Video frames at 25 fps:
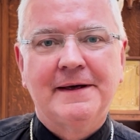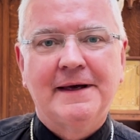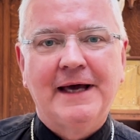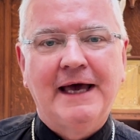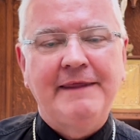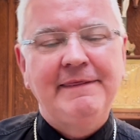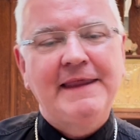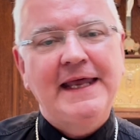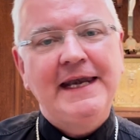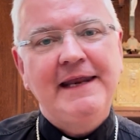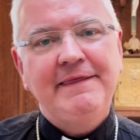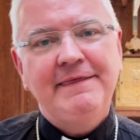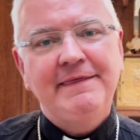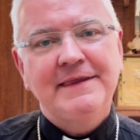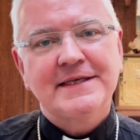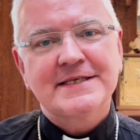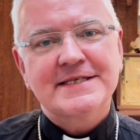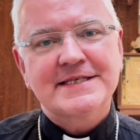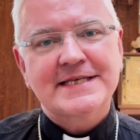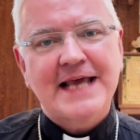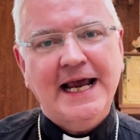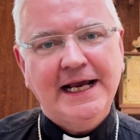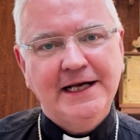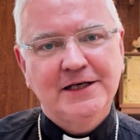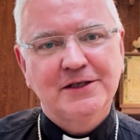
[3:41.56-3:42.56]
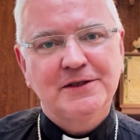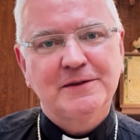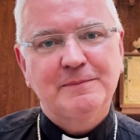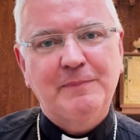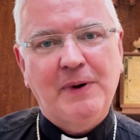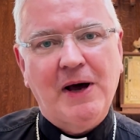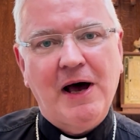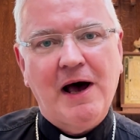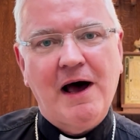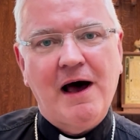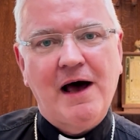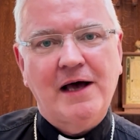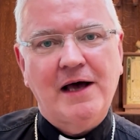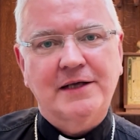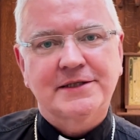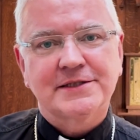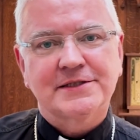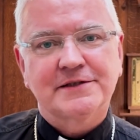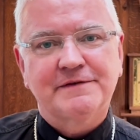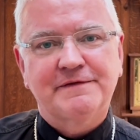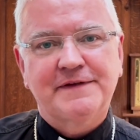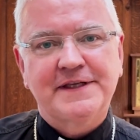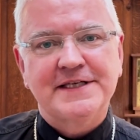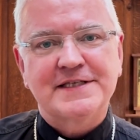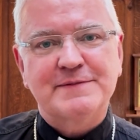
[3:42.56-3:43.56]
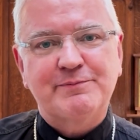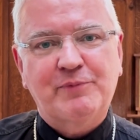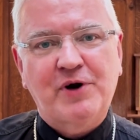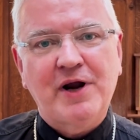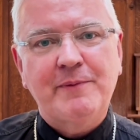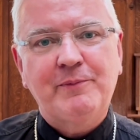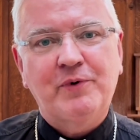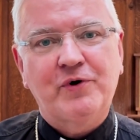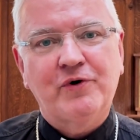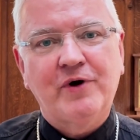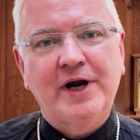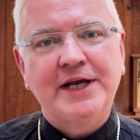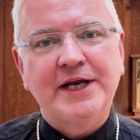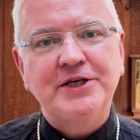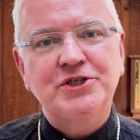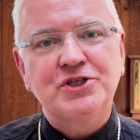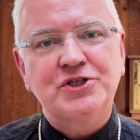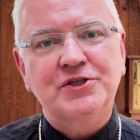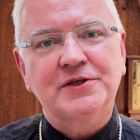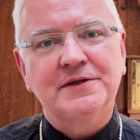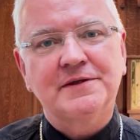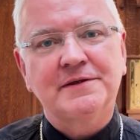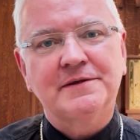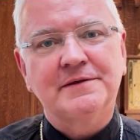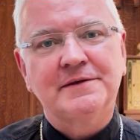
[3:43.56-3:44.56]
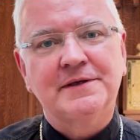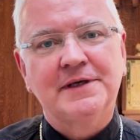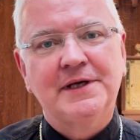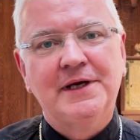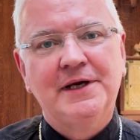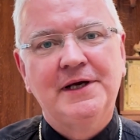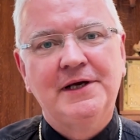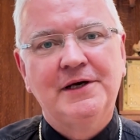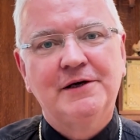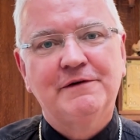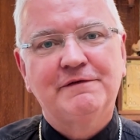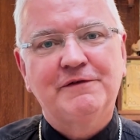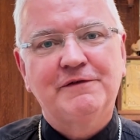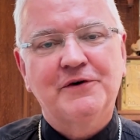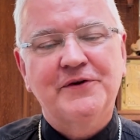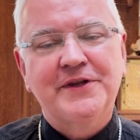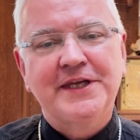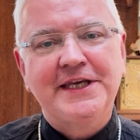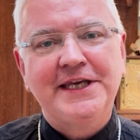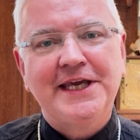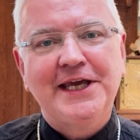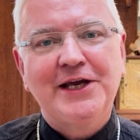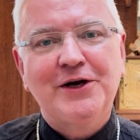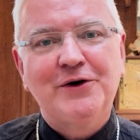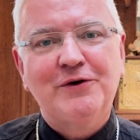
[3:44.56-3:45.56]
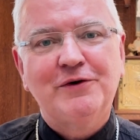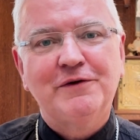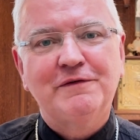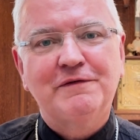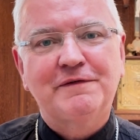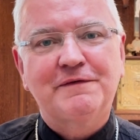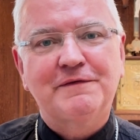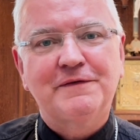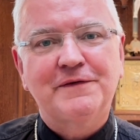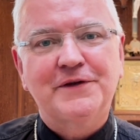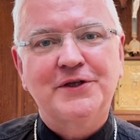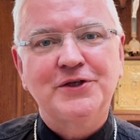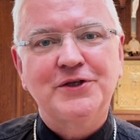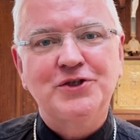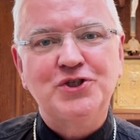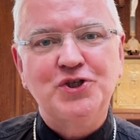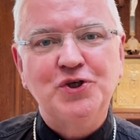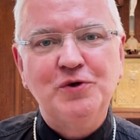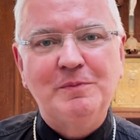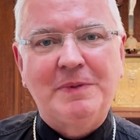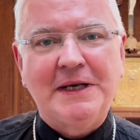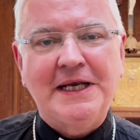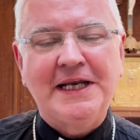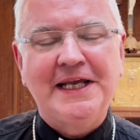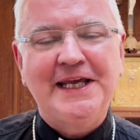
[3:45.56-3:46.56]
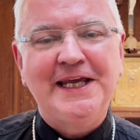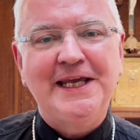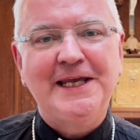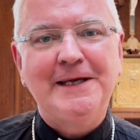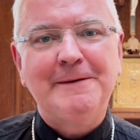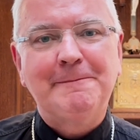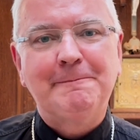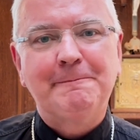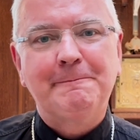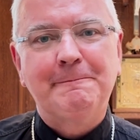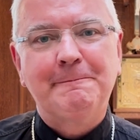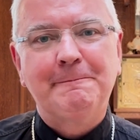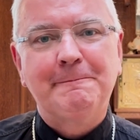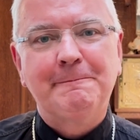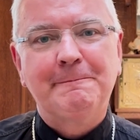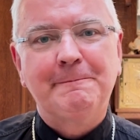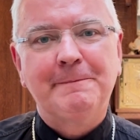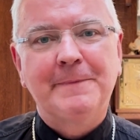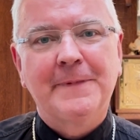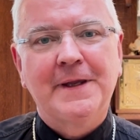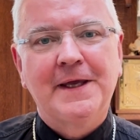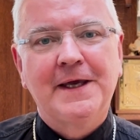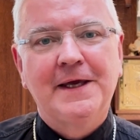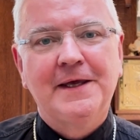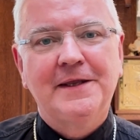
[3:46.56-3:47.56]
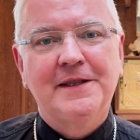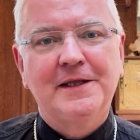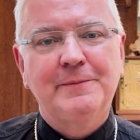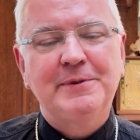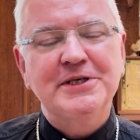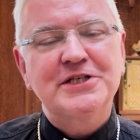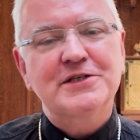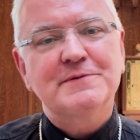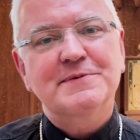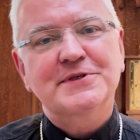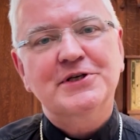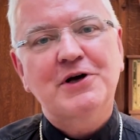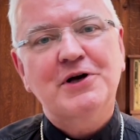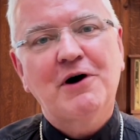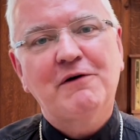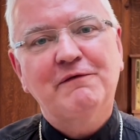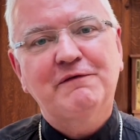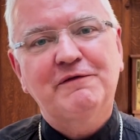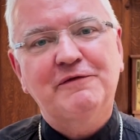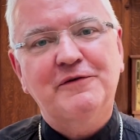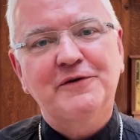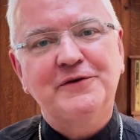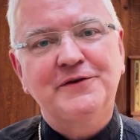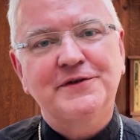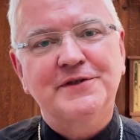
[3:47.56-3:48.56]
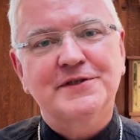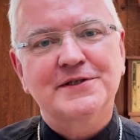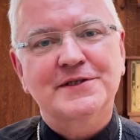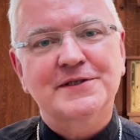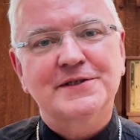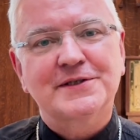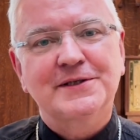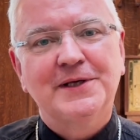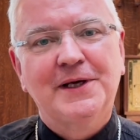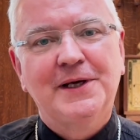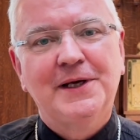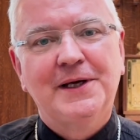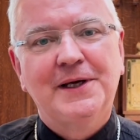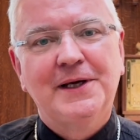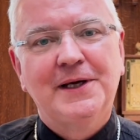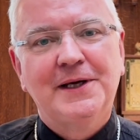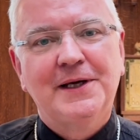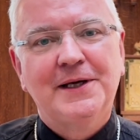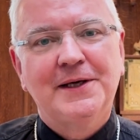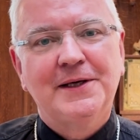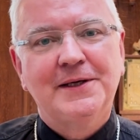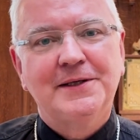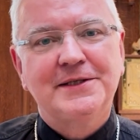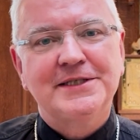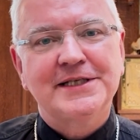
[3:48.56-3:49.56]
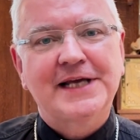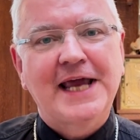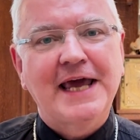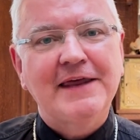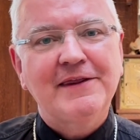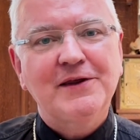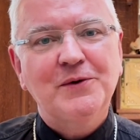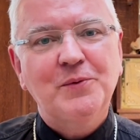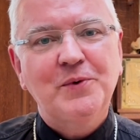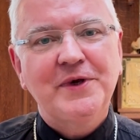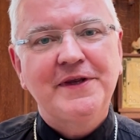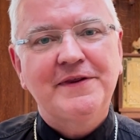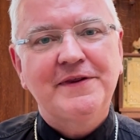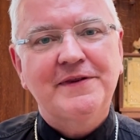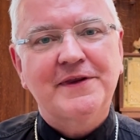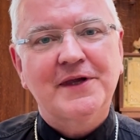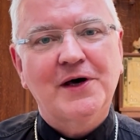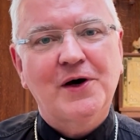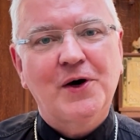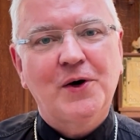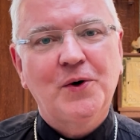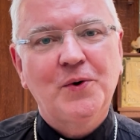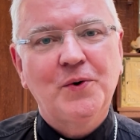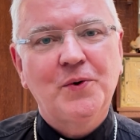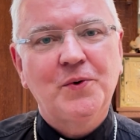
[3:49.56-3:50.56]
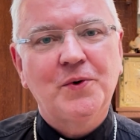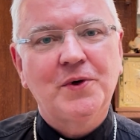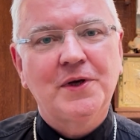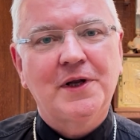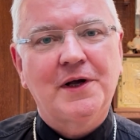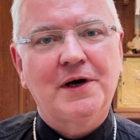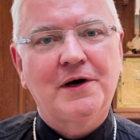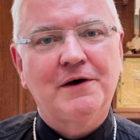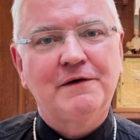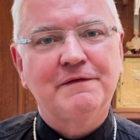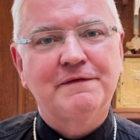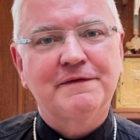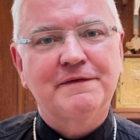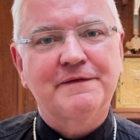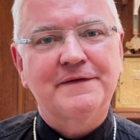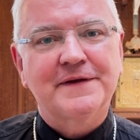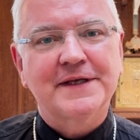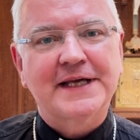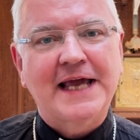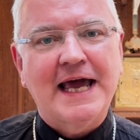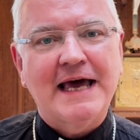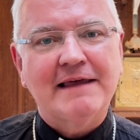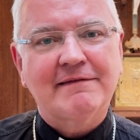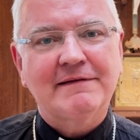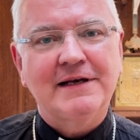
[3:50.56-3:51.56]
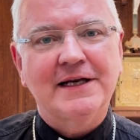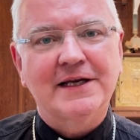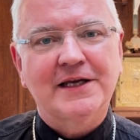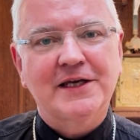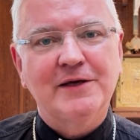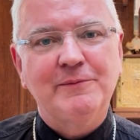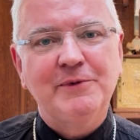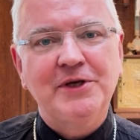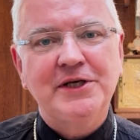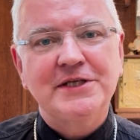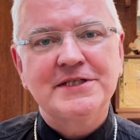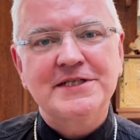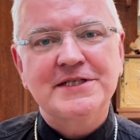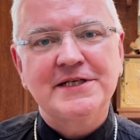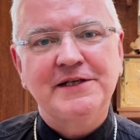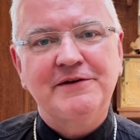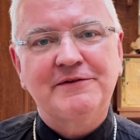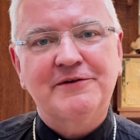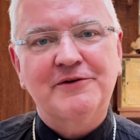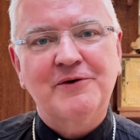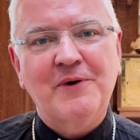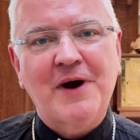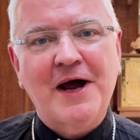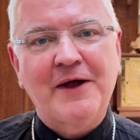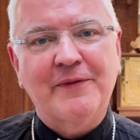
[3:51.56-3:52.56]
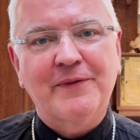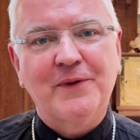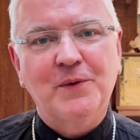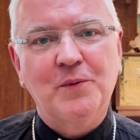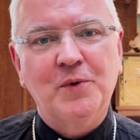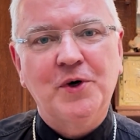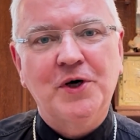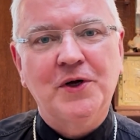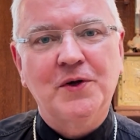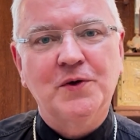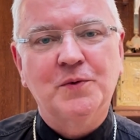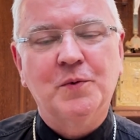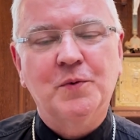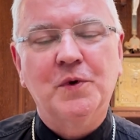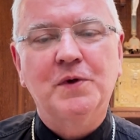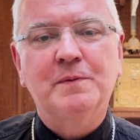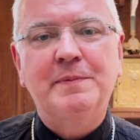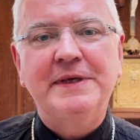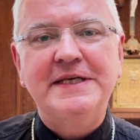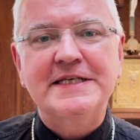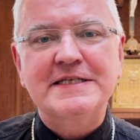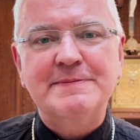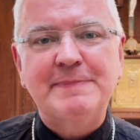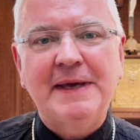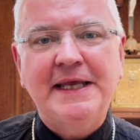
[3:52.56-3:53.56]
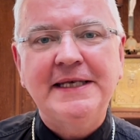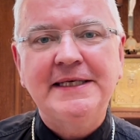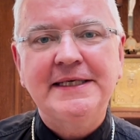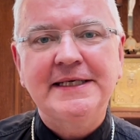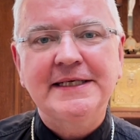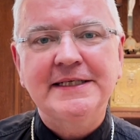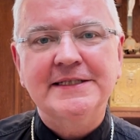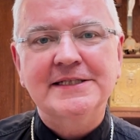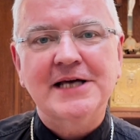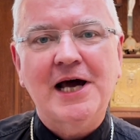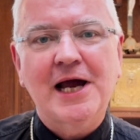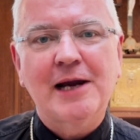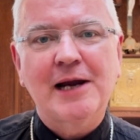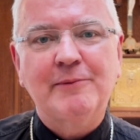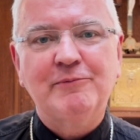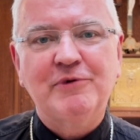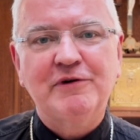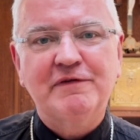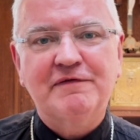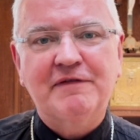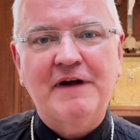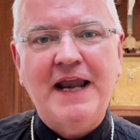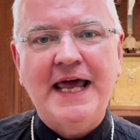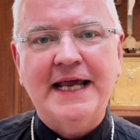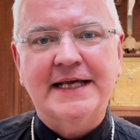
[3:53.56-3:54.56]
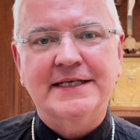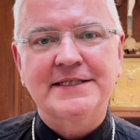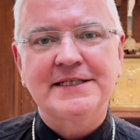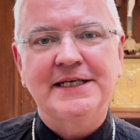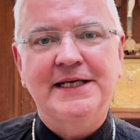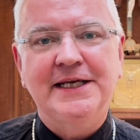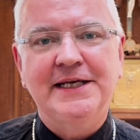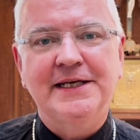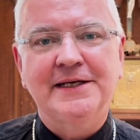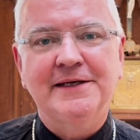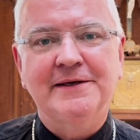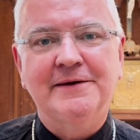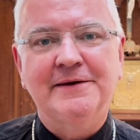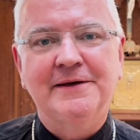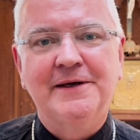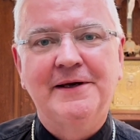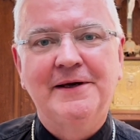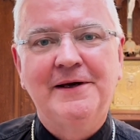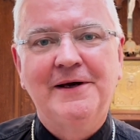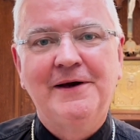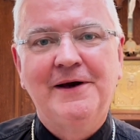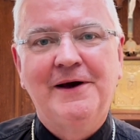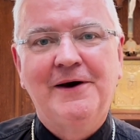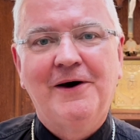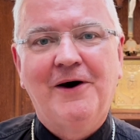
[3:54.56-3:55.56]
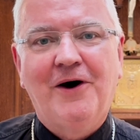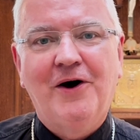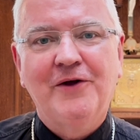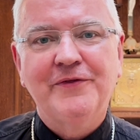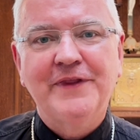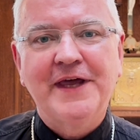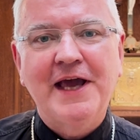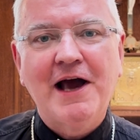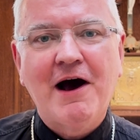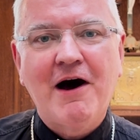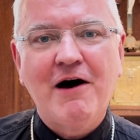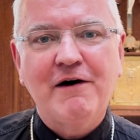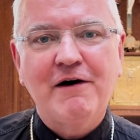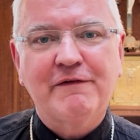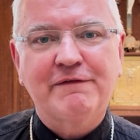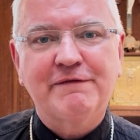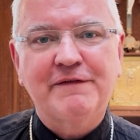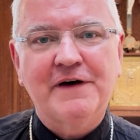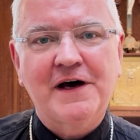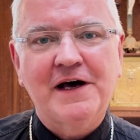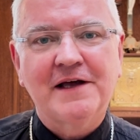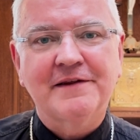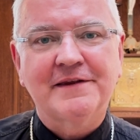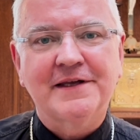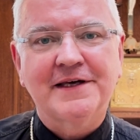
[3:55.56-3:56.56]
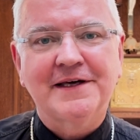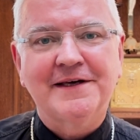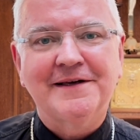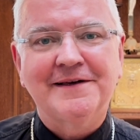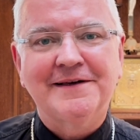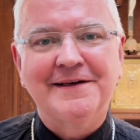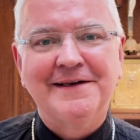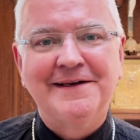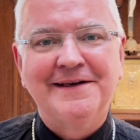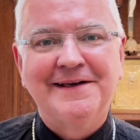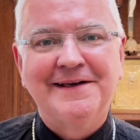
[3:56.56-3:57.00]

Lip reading: And then in the second part of this preparation for the year of the Jubilee, the Bishops' Conference, together with the whole of the Catholic community throughout the world, we'll be spending time reflecting on the Our Father